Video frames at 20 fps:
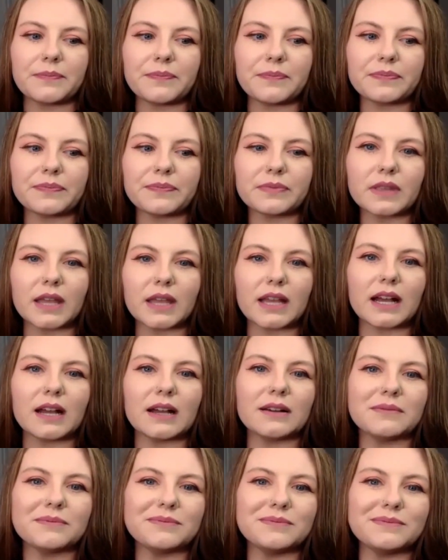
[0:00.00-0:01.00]
like,
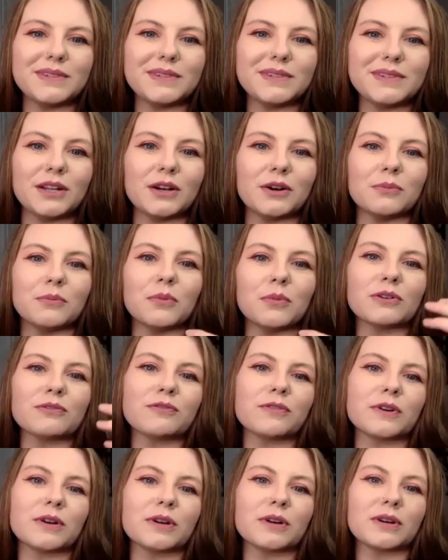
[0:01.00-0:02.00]
you know, more
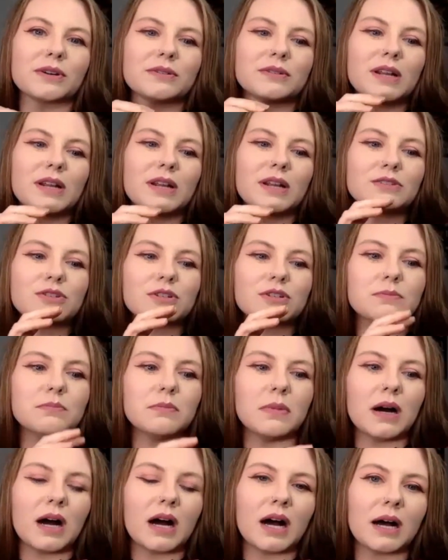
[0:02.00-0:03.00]
for not just
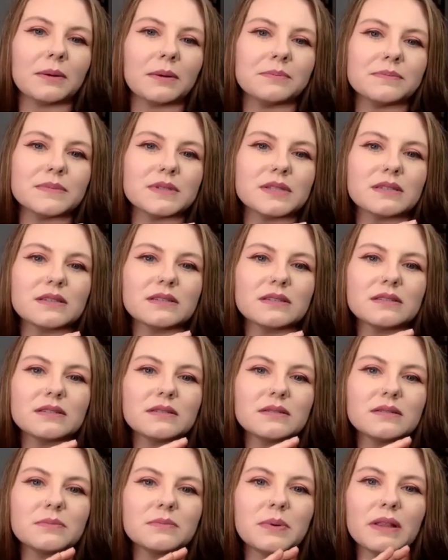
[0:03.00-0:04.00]
moms,
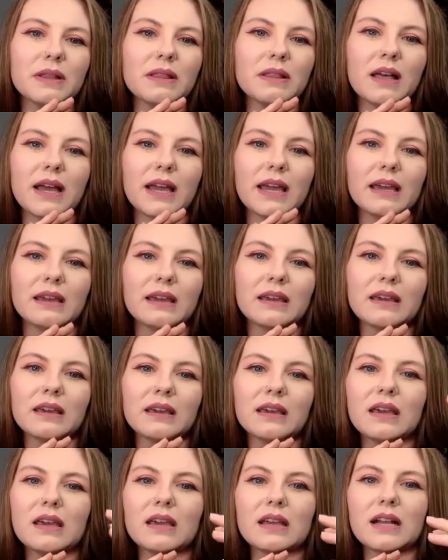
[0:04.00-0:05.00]
but like
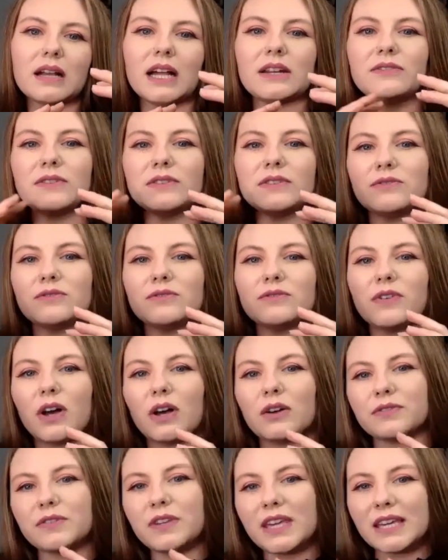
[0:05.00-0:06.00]
kind of involve
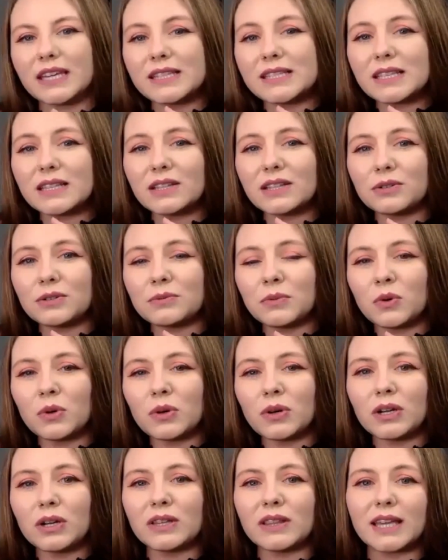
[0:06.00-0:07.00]
kids a little
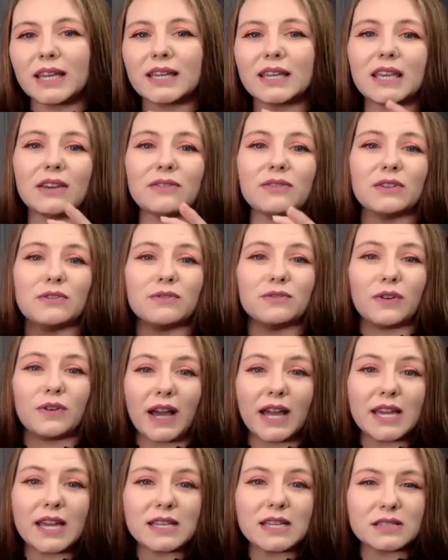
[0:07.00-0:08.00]
more and like give
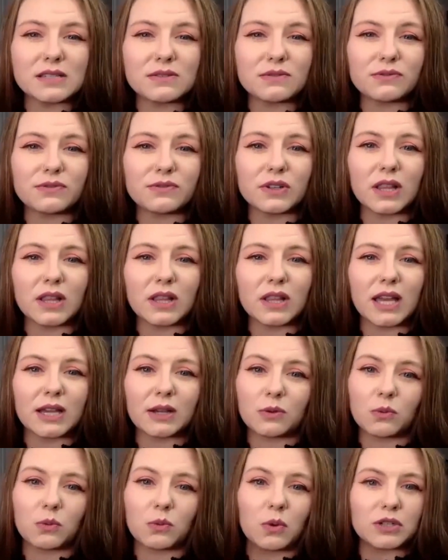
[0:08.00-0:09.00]
advice for like
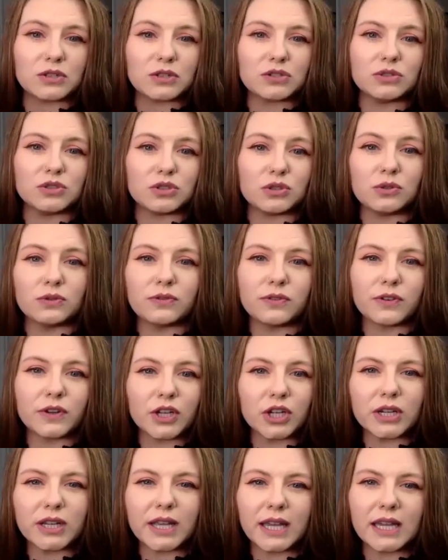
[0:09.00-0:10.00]
what to do for
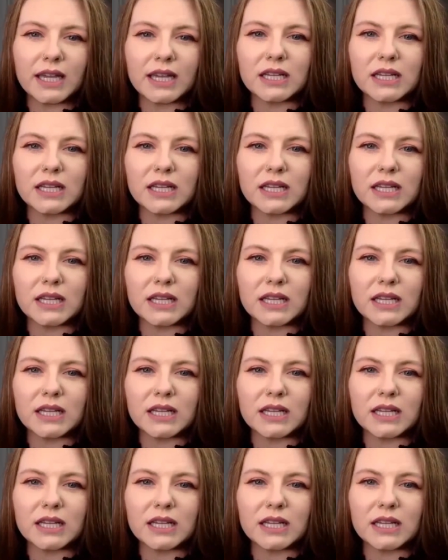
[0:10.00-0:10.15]
your kids.